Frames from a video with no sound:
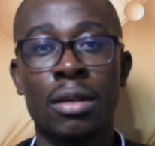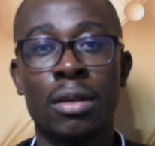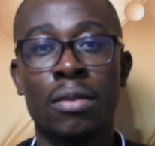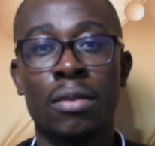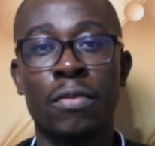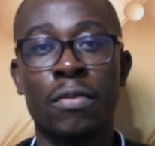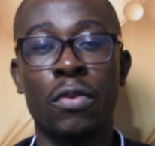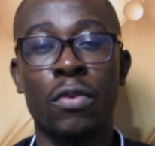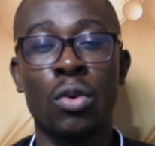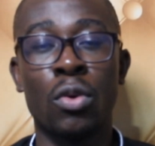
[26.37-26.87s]

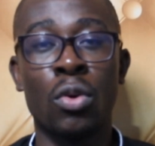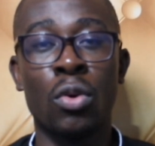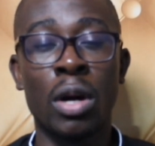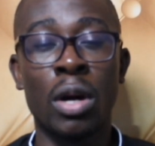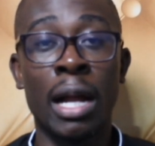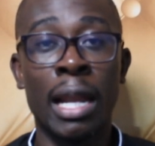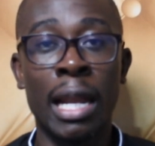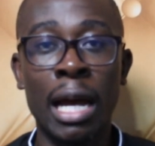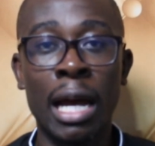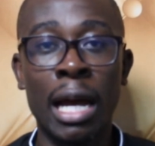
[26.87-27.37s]
for
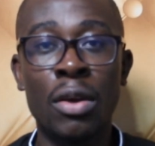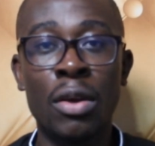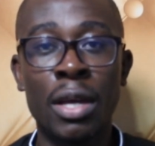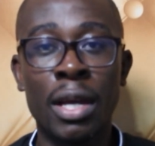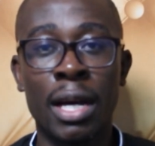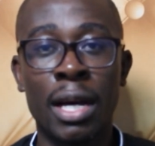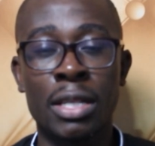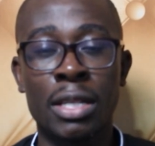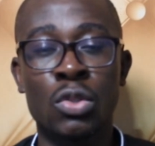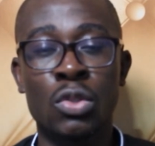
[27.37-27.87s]
allowing
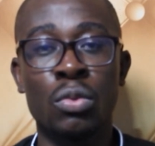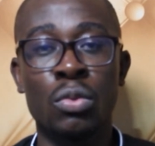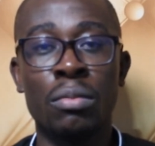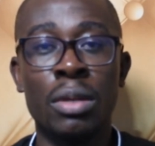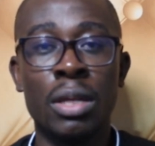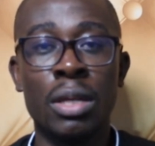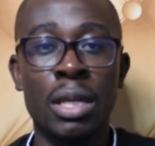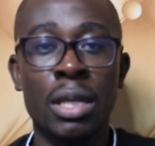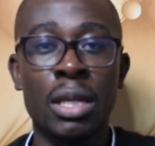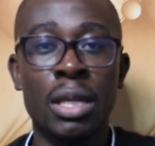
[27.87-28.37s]
us to
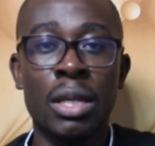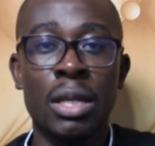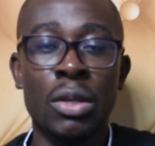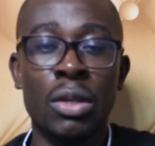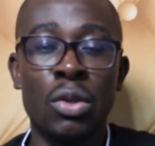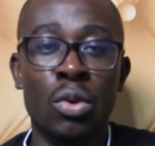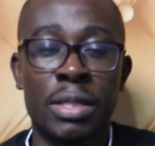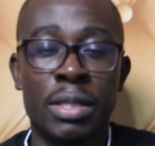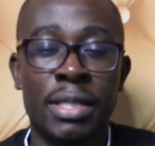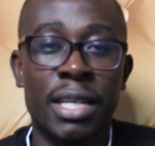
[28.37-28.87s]
be
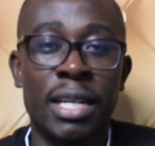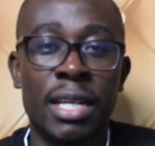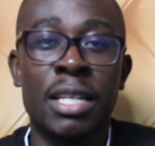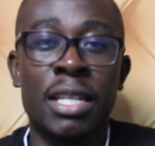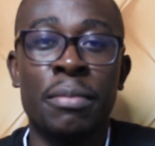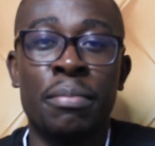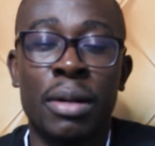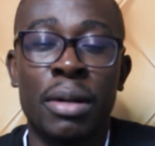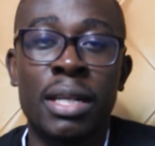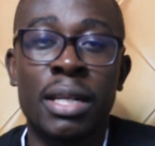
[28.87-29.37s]
your study
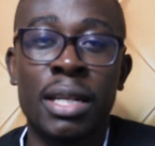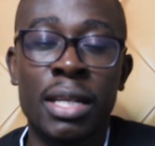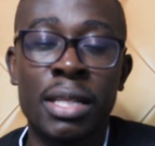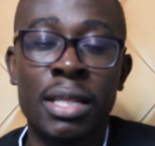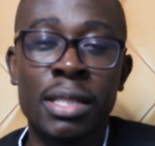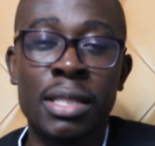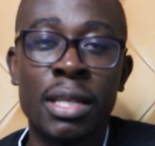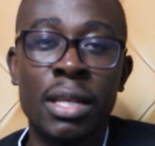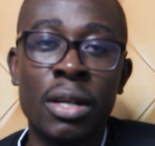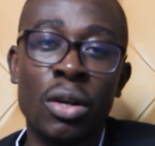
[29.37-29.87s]

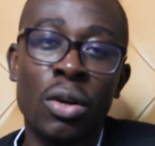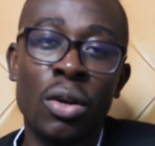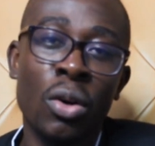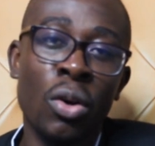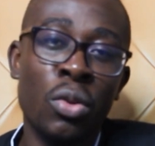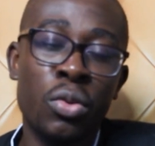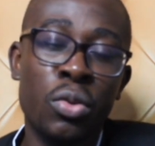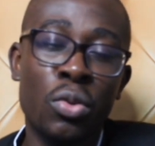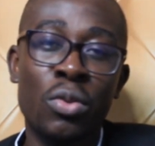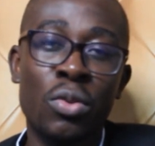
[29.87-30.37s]
partners all
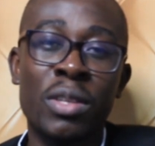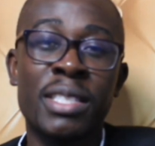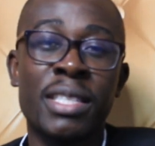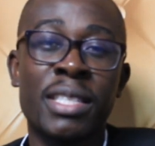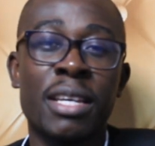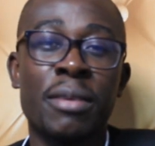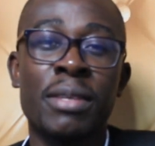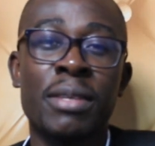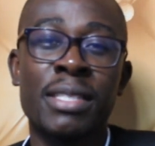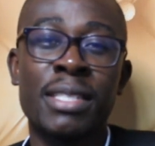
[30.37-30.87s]
through this
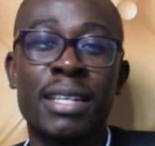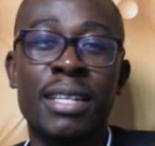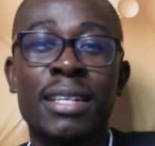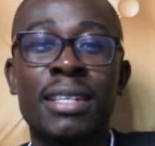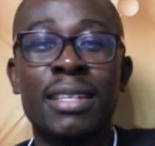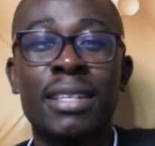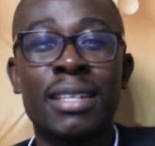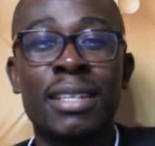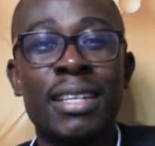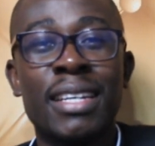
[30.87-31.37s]
semester.
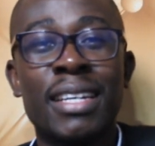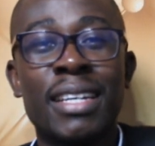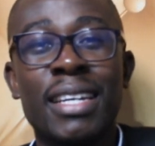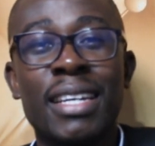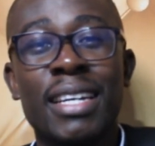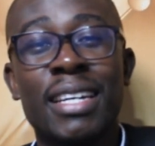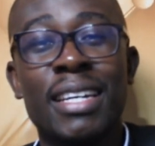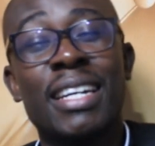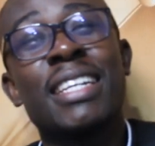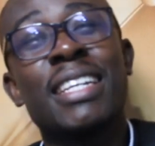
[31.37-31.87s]

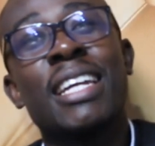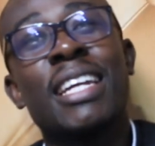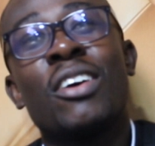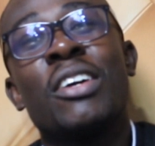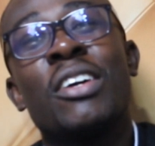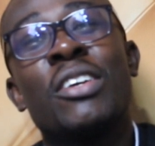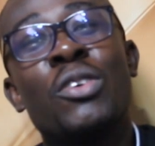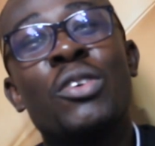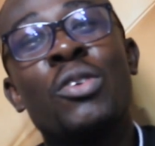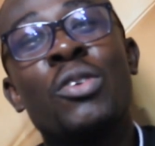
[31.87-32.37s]
Right now,
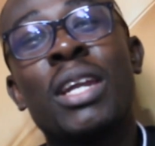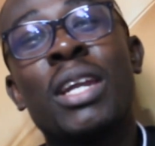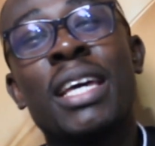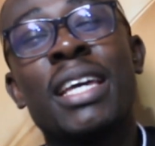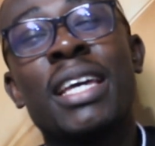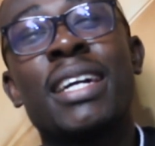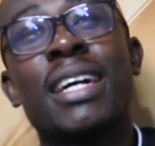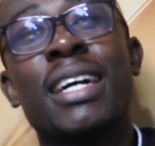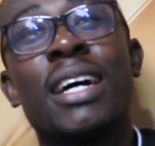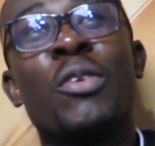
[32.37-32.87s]
I know,
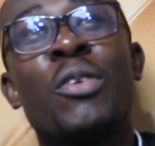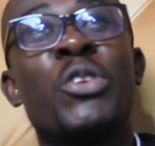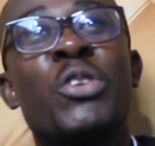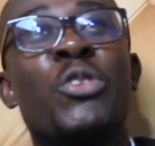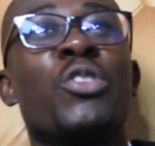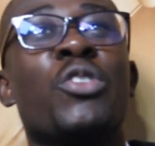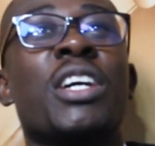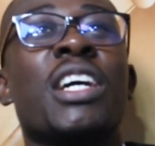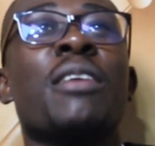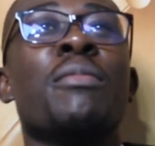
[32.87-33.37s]
like, when
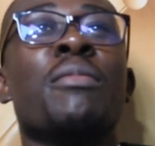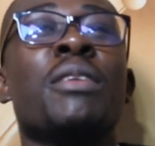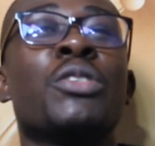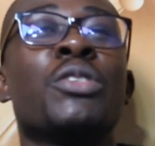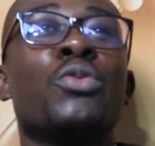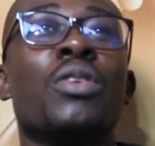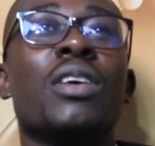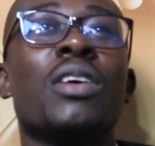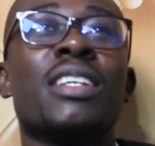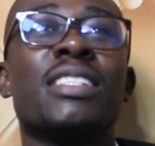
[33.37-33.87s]
you are coming
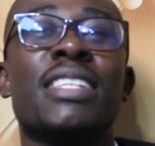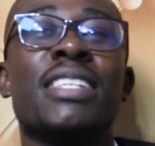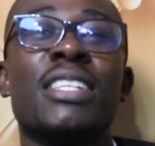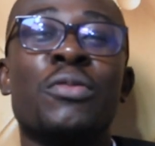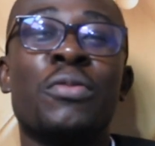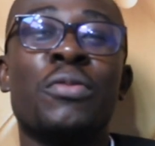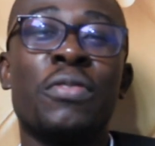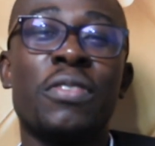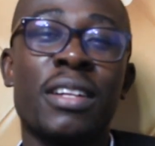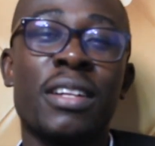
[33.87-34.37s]
towards the end
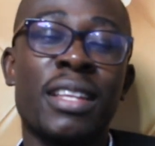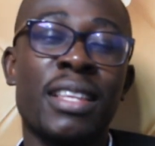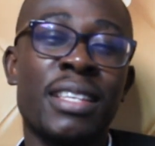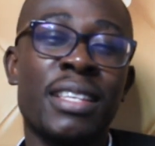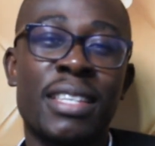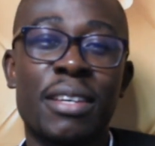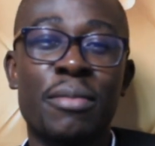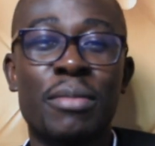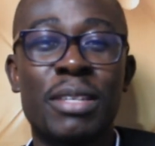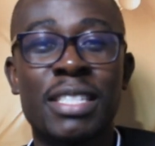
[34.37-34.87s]
of this
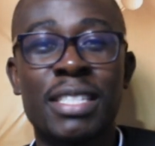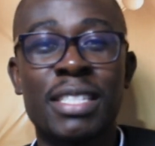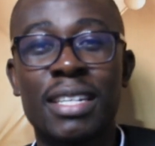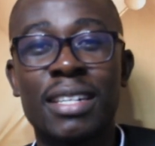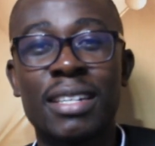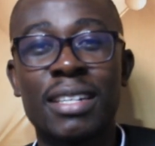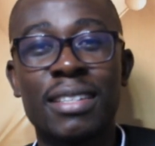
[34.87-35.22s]
semester,